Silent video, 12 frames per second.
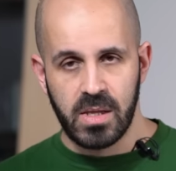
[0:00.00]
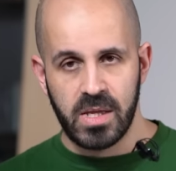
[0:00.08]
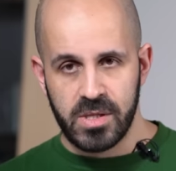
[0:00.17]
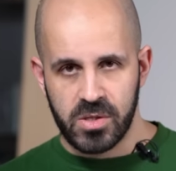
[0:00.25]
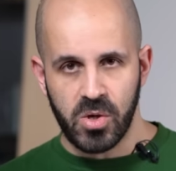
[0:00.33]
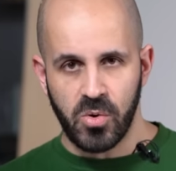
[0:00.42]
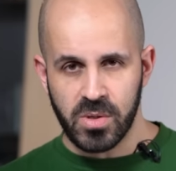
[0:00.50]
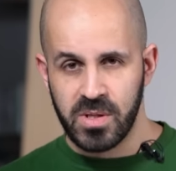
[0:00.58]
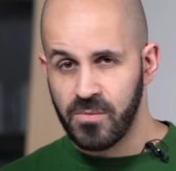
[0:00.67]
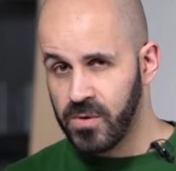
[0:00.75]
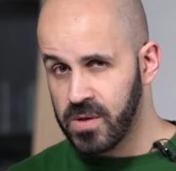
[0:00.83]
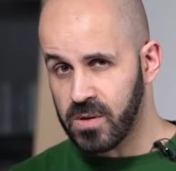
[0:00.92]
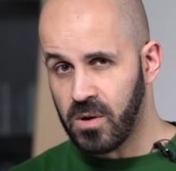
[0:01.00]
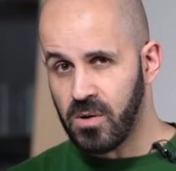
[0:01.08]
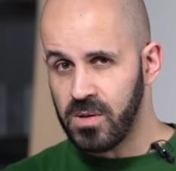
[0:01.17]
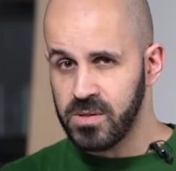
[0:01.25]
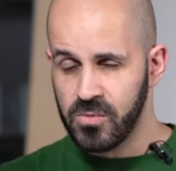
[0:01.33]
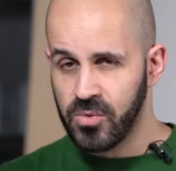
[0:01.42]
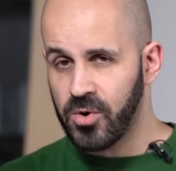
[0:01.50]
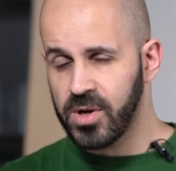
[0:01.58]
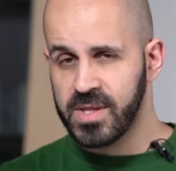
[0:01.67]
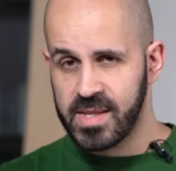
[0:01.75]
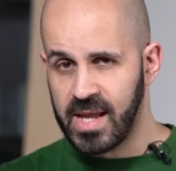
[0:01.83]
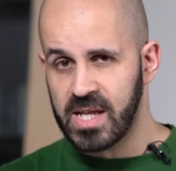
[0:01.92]
in total with all the
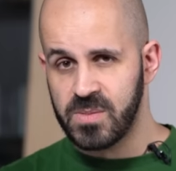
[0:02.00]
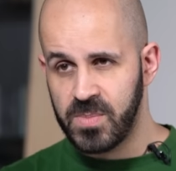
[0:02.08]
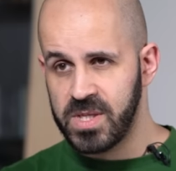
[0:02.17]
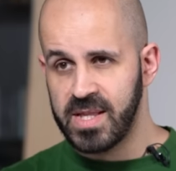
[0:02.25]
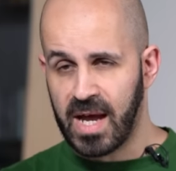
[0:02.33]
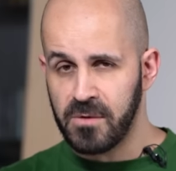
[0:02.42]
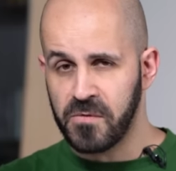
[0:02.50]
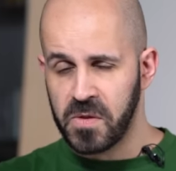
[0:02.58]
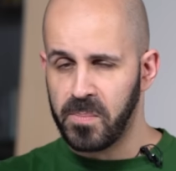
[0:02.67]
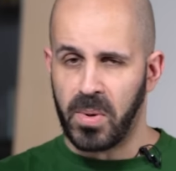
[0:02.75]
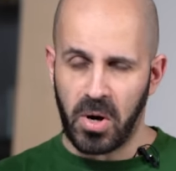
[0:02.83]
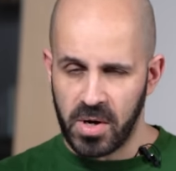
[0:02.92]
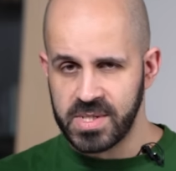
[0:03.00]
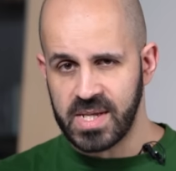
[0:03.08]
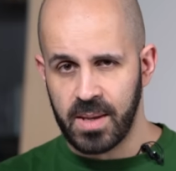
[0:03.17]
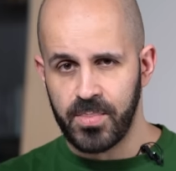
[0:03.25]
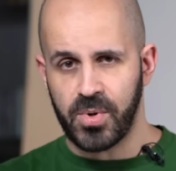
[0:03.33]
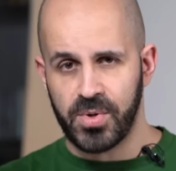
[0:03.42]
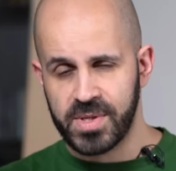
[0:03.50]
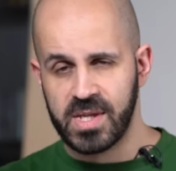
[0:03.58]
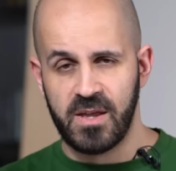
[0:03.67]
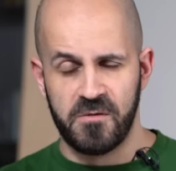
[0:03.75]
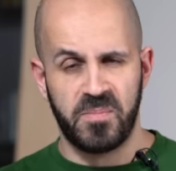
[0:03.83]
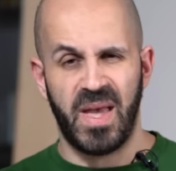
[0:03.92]
work that has been done, the parts I bought and
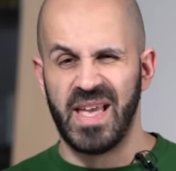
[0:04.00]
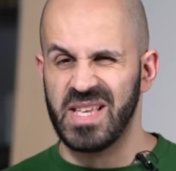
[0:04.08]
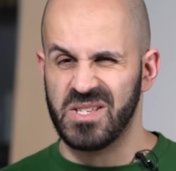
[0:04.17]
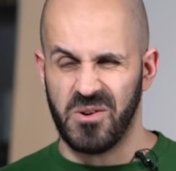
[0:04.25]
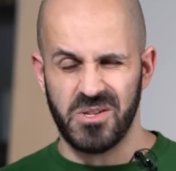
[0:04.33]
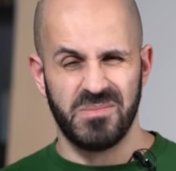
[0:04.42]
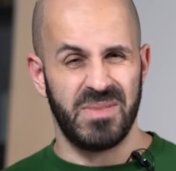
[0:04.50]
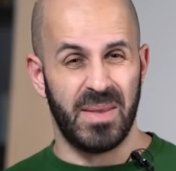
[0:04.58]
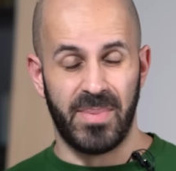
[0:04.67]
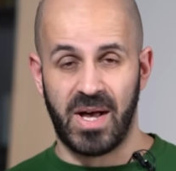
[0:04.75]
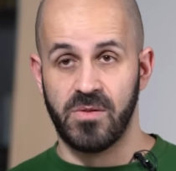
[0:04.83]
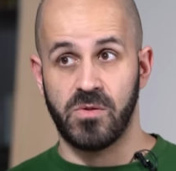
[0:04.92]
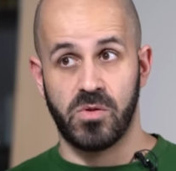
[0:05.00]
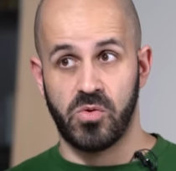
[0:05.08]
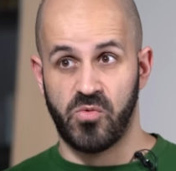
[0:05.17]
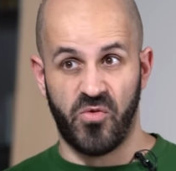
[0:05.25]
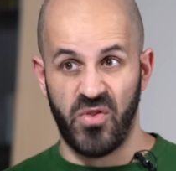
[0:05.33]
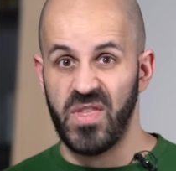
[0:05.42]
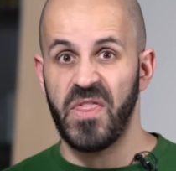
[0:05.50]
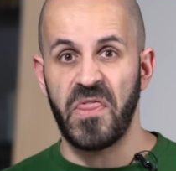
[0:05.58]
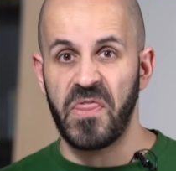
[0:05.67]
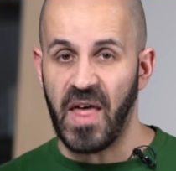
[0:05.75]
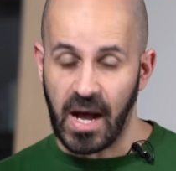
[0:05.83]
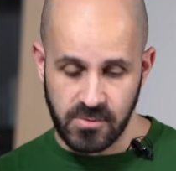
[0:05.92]
gave back has cost me about
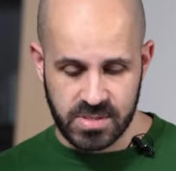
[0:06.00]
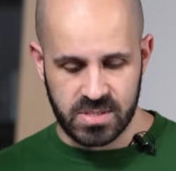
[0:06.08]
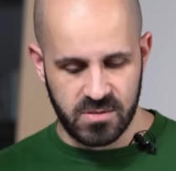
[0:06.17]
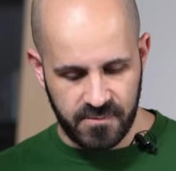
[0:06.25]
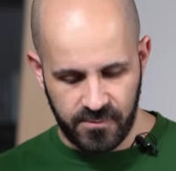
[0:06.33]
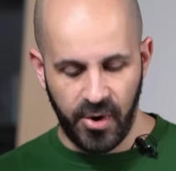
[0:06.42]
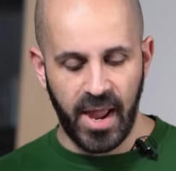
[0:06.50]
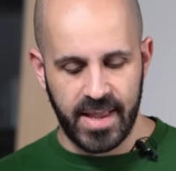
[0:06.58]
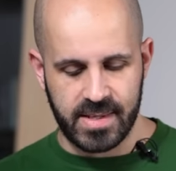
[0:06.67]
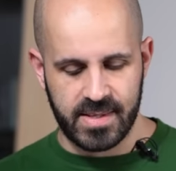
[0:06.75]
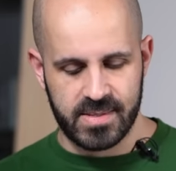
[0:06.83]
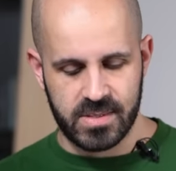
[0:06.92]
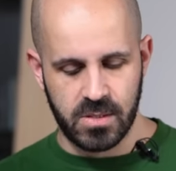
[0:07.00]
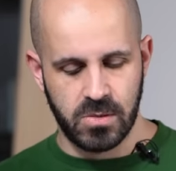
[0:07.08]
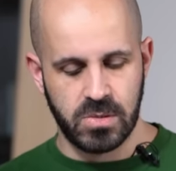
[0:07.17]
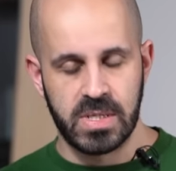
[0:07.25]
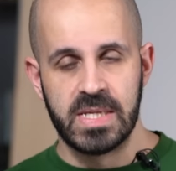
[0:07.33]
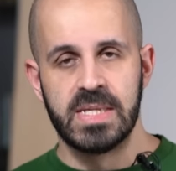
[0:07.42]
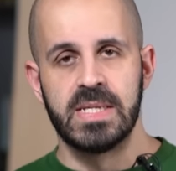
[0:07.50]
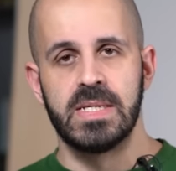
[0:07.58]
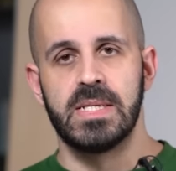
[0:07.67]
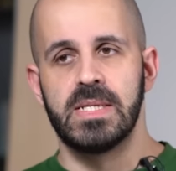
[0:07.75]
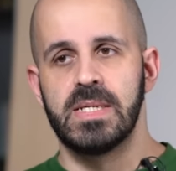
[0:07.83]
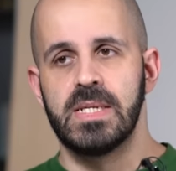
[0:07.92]
3000 francs. So
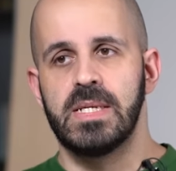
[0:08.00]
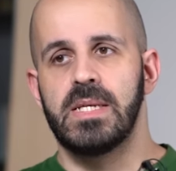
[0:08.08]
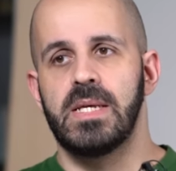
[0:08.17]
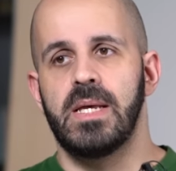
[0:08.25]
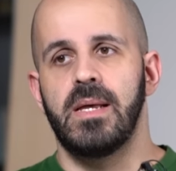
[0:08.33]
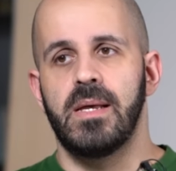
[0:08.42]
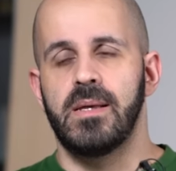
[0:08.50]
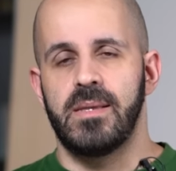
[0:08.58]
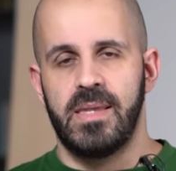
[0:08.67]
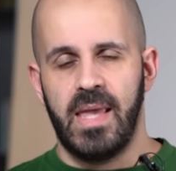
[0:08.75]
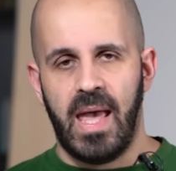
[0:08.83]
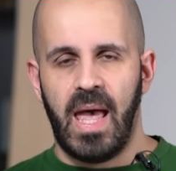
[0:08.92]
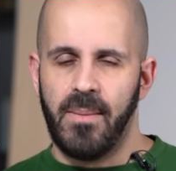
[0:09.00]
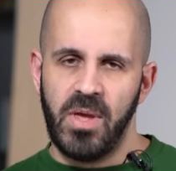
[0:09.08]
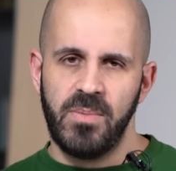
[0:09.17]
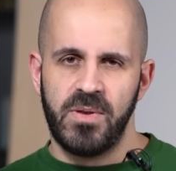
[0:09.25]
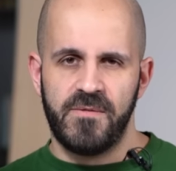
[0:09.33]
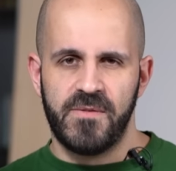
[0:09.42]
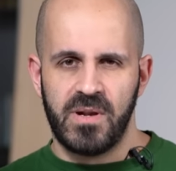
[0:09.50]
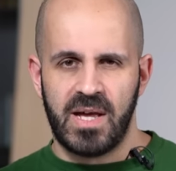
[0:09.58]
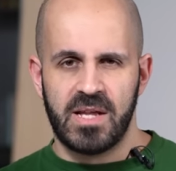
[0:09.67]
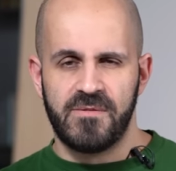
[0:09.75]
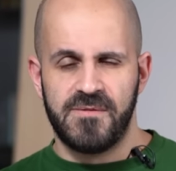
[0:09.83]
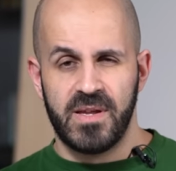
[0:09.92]
yeah, maybe if your
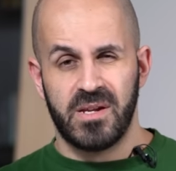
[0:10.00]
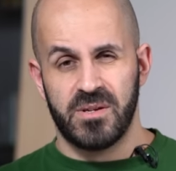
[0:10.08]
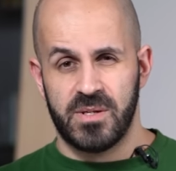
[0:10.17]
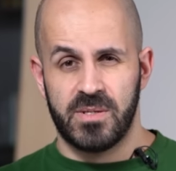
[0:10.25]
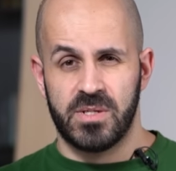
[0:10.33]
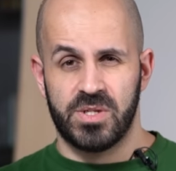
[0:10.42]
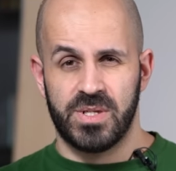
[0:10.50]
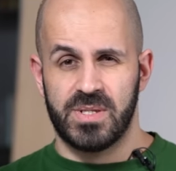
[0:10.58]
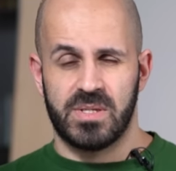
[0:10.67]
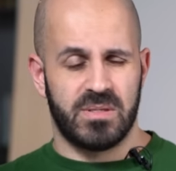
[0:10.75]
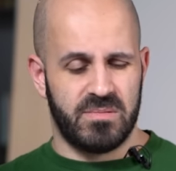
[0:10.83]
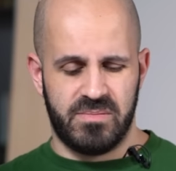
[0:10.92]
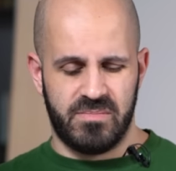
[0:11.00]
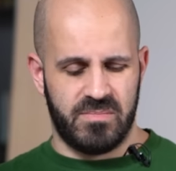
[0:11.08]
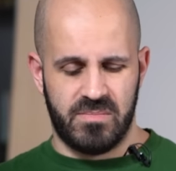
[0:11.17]
light flickers, just